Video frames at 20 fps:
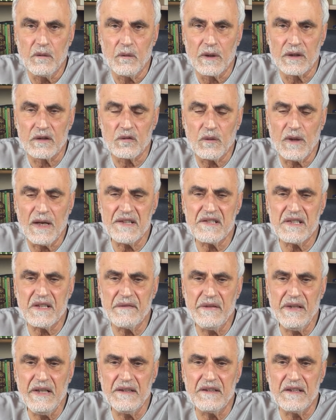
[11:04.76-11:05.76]
What was
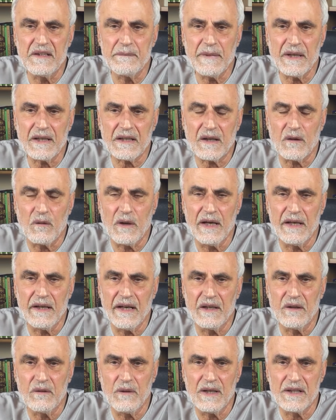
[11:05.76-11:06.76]
revealed in Mecca while
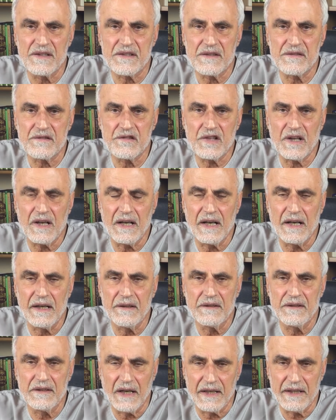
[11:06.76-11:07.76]
I was a
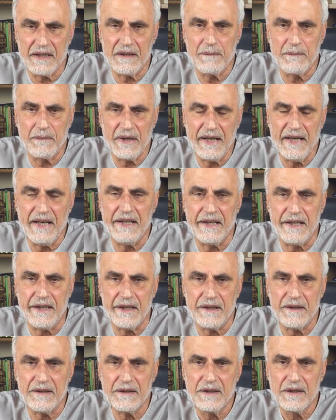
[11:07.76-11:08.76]
child, young,
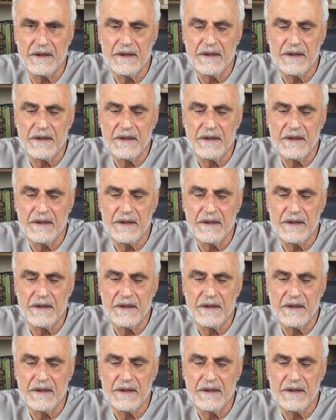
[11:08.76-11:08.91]
playing,